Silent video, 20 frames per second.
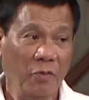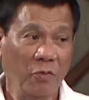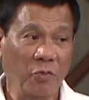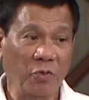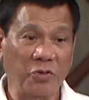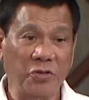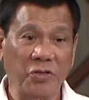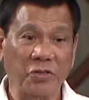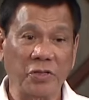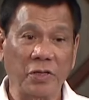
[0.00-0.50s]

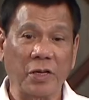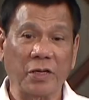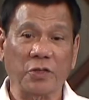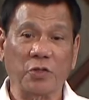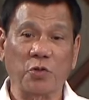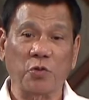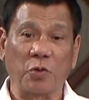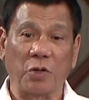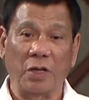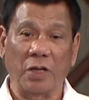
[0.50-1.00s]
which is
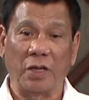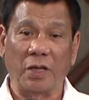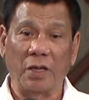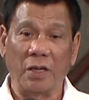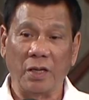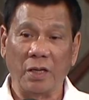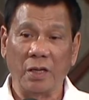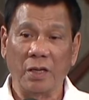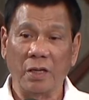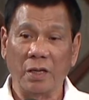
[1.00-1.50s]

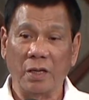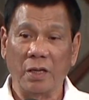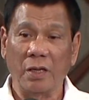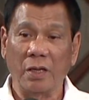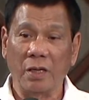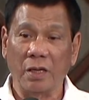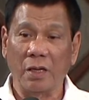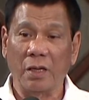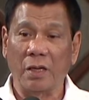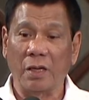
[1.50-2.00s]
actually
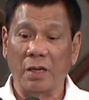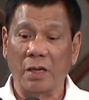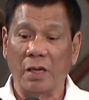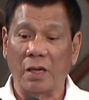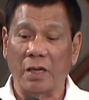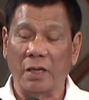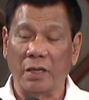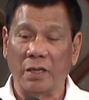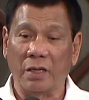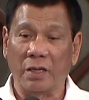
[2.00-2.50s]

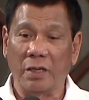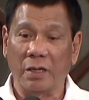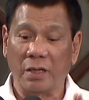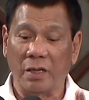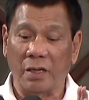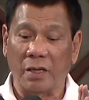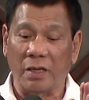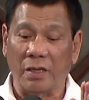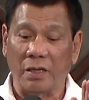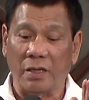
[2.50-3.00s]

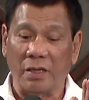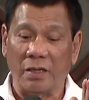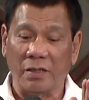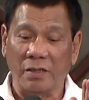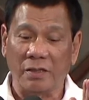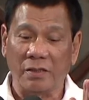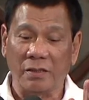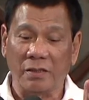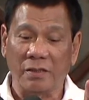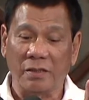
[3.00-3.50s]

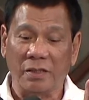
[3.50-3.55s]
a